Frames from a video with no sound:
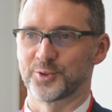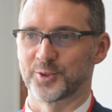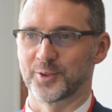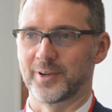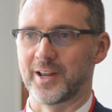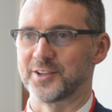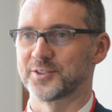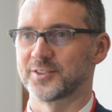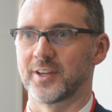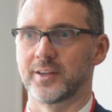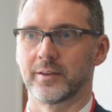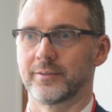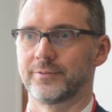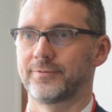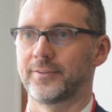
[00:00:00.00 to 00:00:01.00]
So let's say
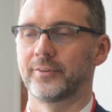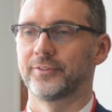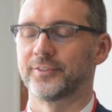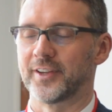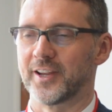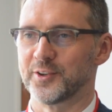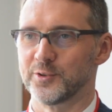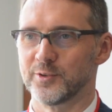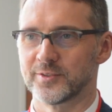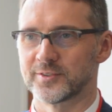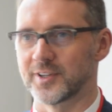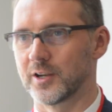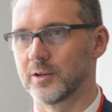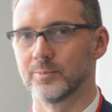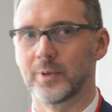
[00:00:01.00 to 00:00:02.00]
they're 50 and you
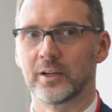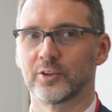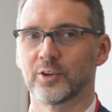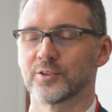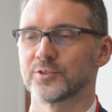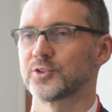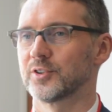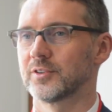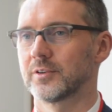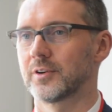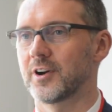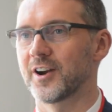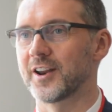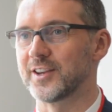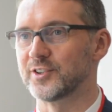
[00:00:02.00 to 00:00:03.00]
say, oh my gosh, your
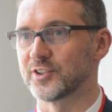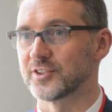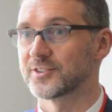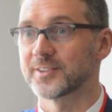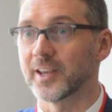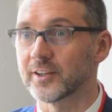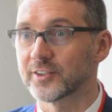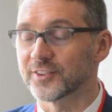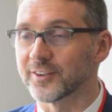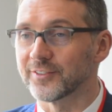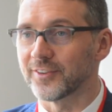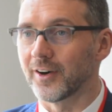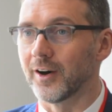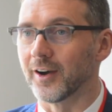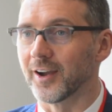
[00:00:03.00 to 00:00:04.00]
heart age is
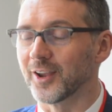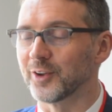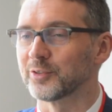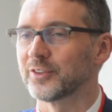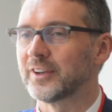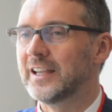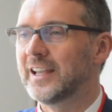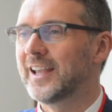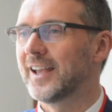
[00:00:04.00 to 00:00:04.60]
65.